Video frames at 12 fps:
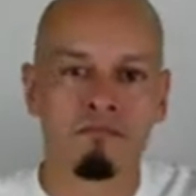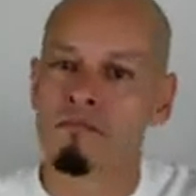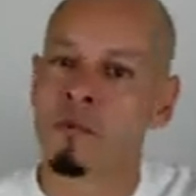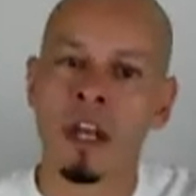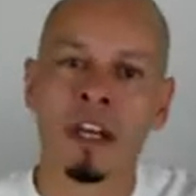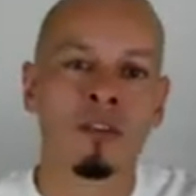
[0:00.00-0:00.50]

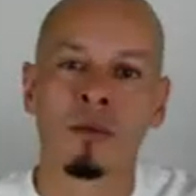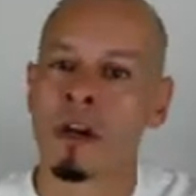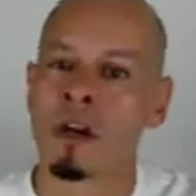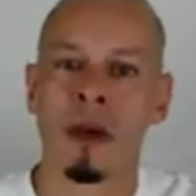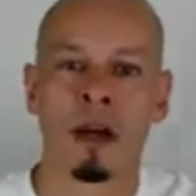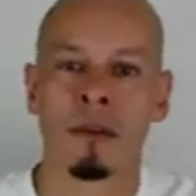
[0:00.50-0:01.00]
ready to
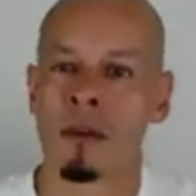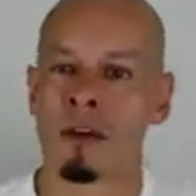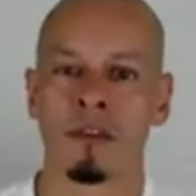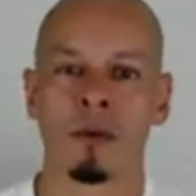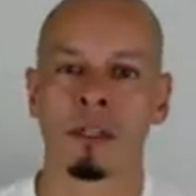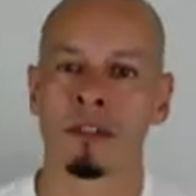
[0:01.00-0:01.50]
run a marathon
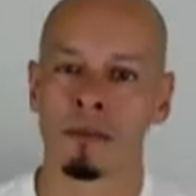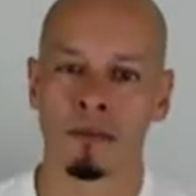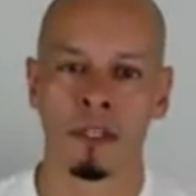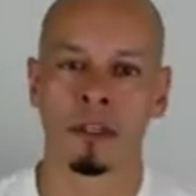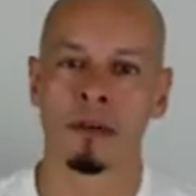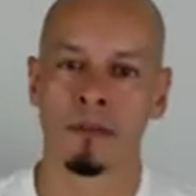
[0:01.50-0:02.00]
if you want
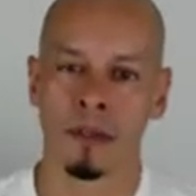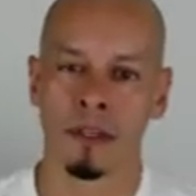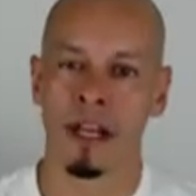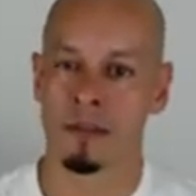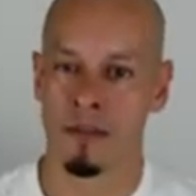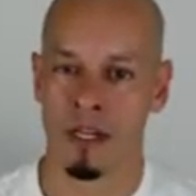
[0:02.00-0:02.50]
to.
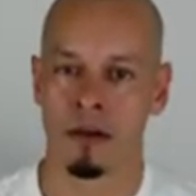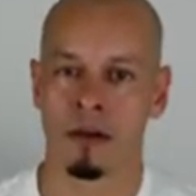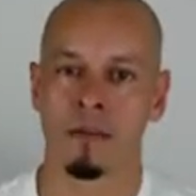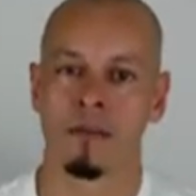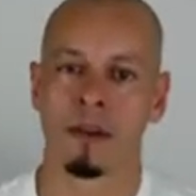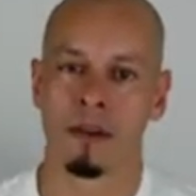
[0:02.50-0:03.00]
That's my
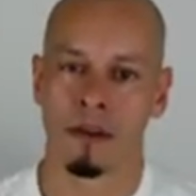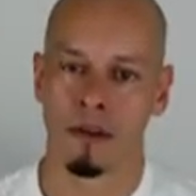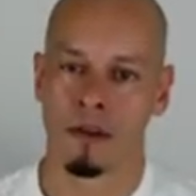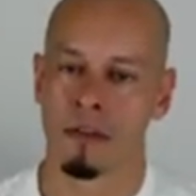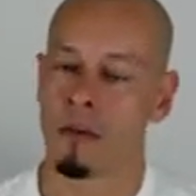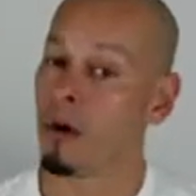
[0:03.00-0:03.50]
goal.
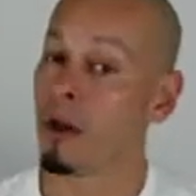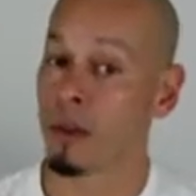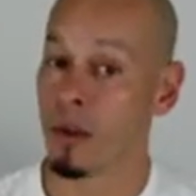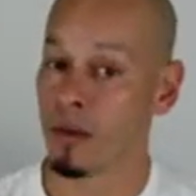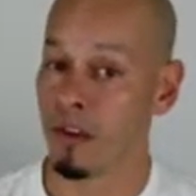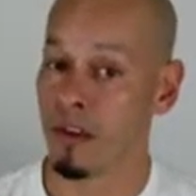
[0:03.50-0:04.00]
So all of
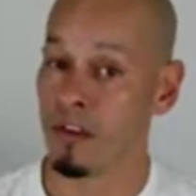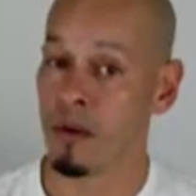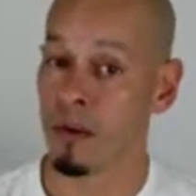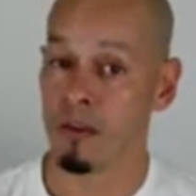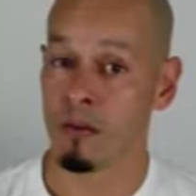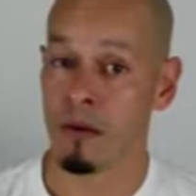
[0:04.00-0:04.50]
those things go
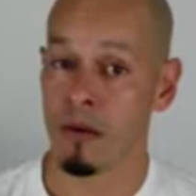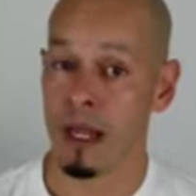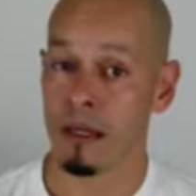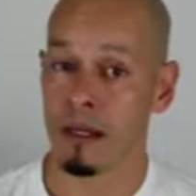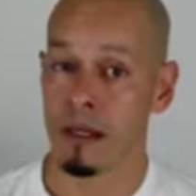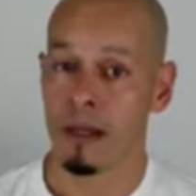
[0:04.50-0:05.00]
into it,
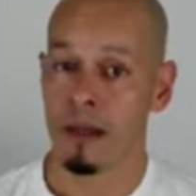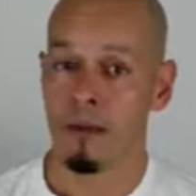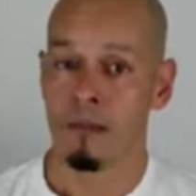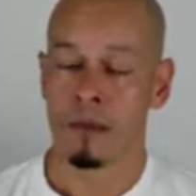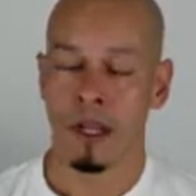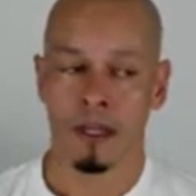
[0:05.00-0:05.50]
right?
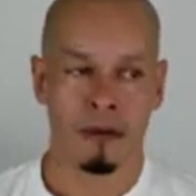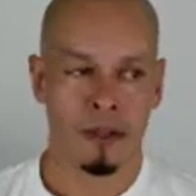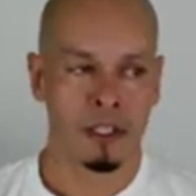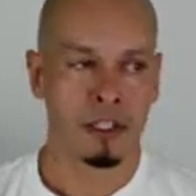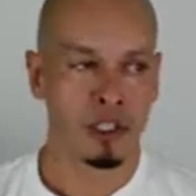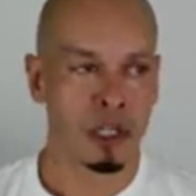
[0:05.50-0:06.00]
Like
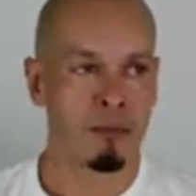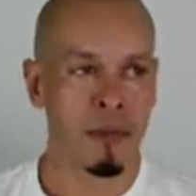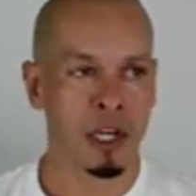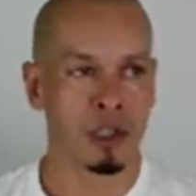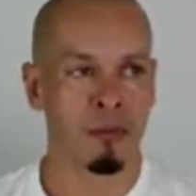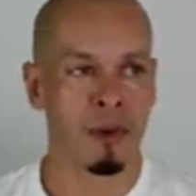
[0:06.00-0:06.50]
legit
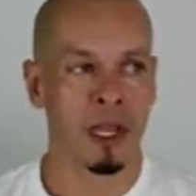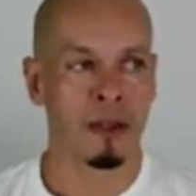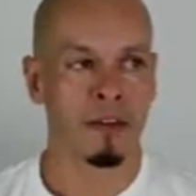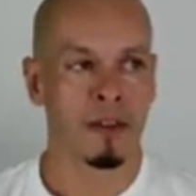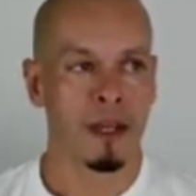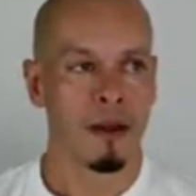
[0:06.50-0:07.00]

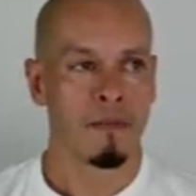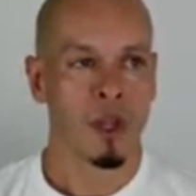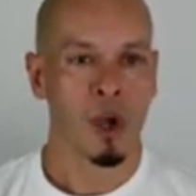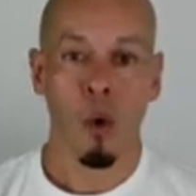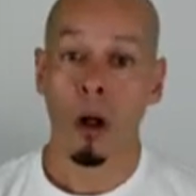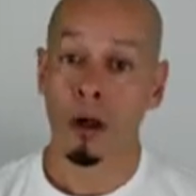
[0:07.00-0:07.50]
measurements, the
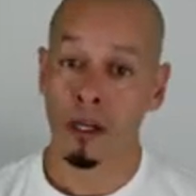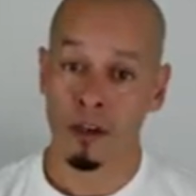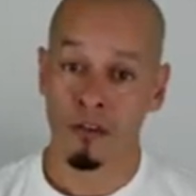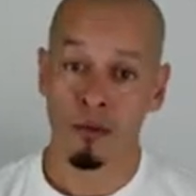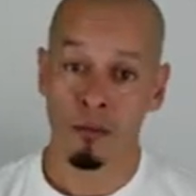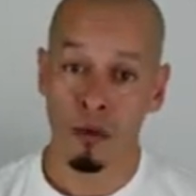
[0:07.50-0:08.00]
quality
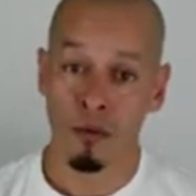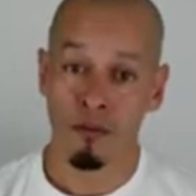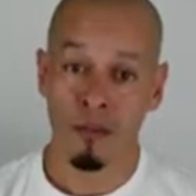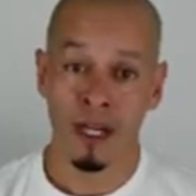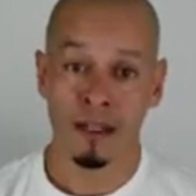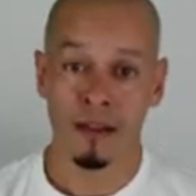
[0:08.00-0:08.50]
of the
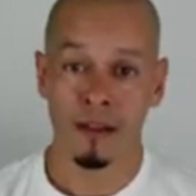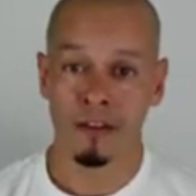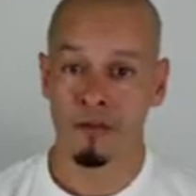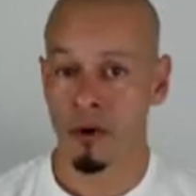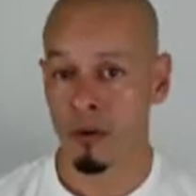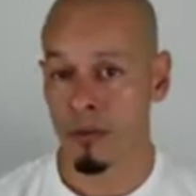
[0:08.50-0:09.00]
movement, its
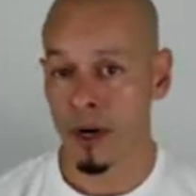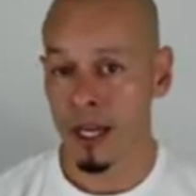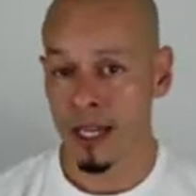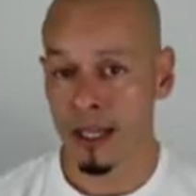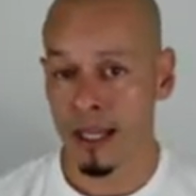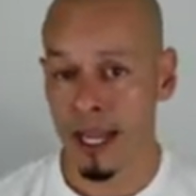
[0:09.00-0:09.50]
form
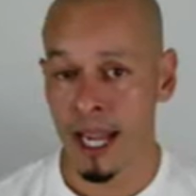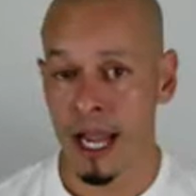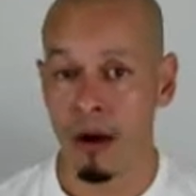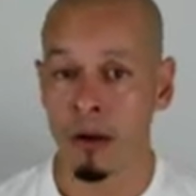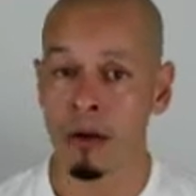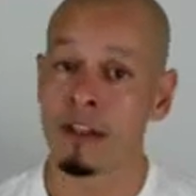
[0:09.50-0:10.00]
breaking
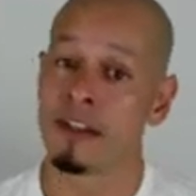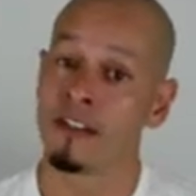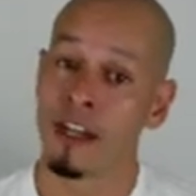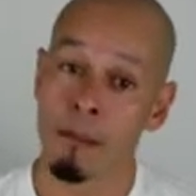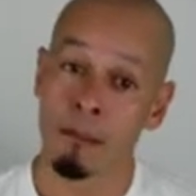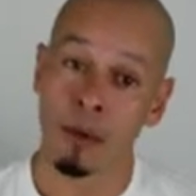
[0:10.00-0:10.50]
down, the
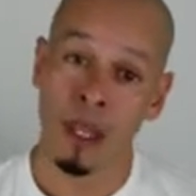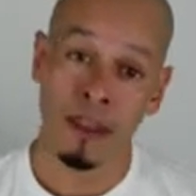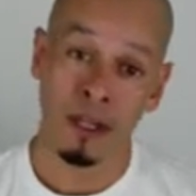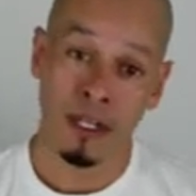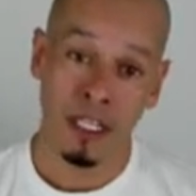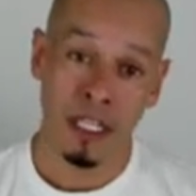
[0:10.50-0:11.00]
tempo that
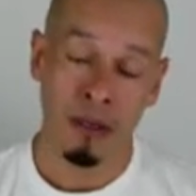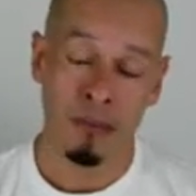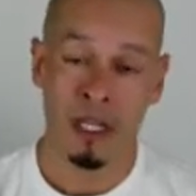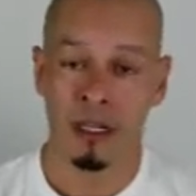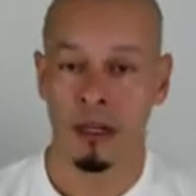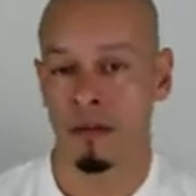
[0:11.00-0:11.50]
they're
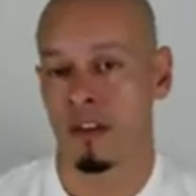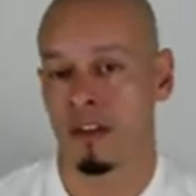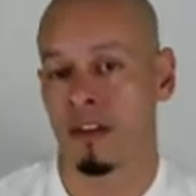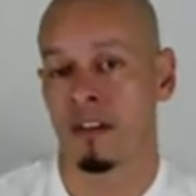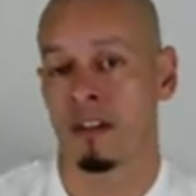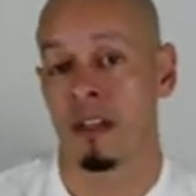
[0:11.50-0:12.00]
keeping, all of these
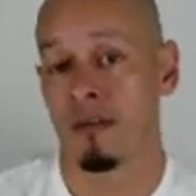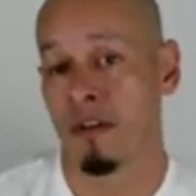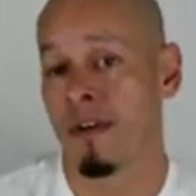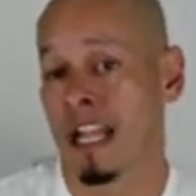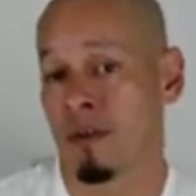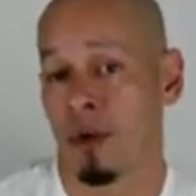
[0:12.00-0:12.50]
things can give you
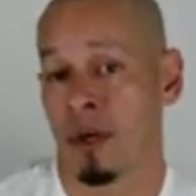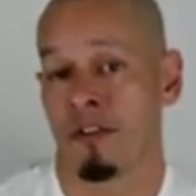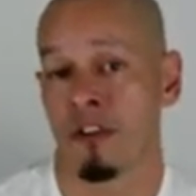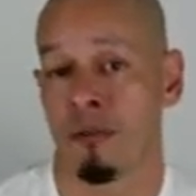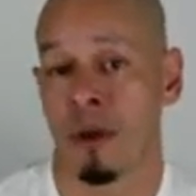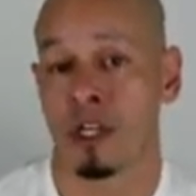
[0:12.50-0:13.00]
valuable
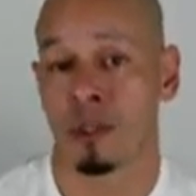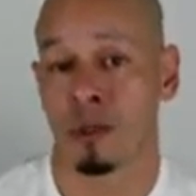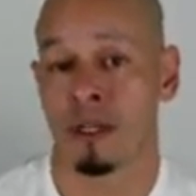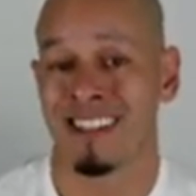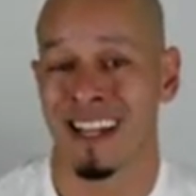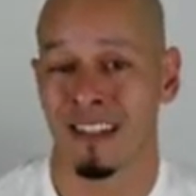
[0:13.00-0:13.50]
information in
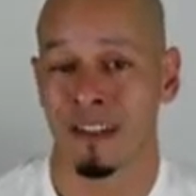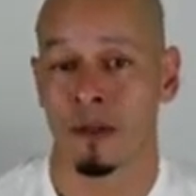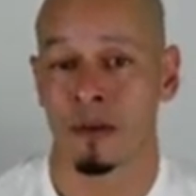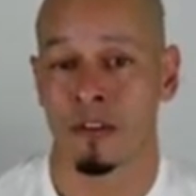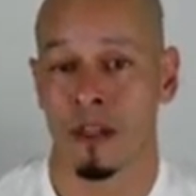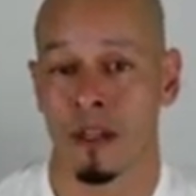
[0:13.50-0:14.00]
assessing
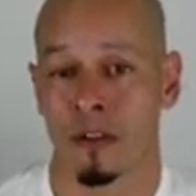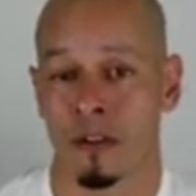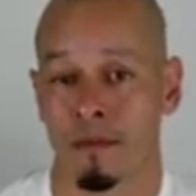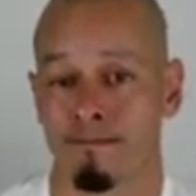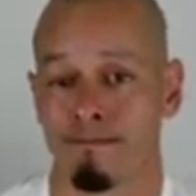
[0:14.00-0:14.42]
those things.